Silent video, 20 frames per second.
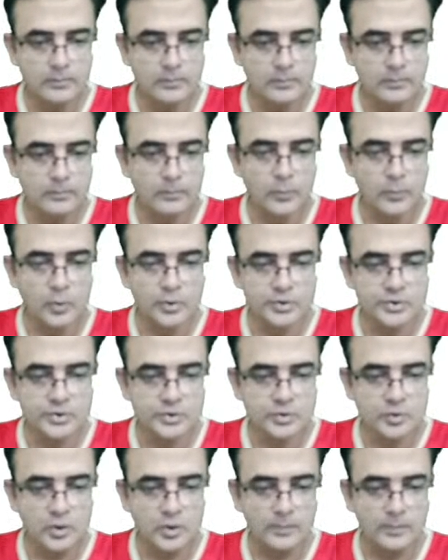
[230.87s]

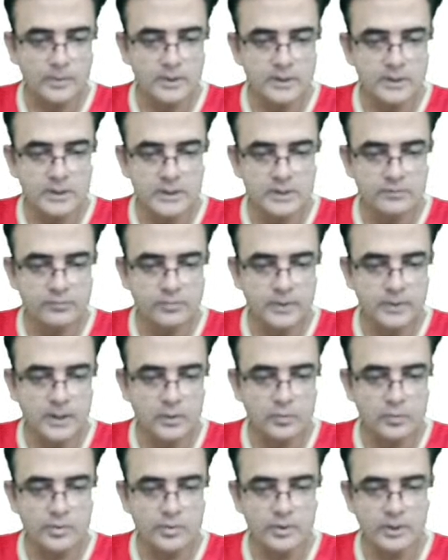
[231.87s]
most commonly
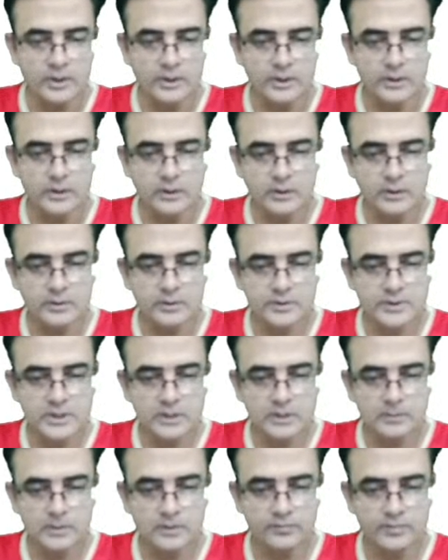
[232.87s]
found
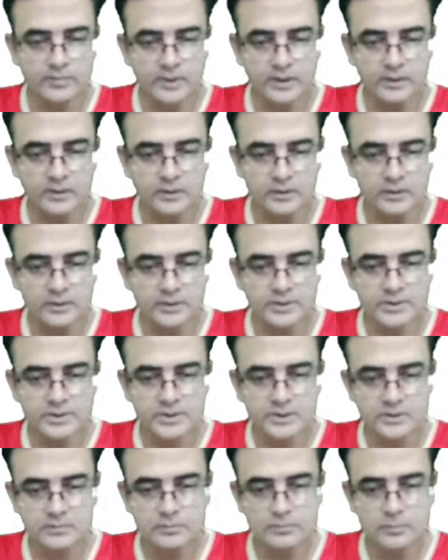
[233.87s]
sigma factor. This
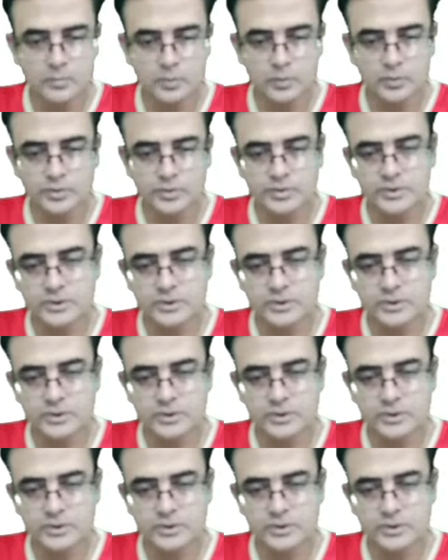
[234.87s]
is most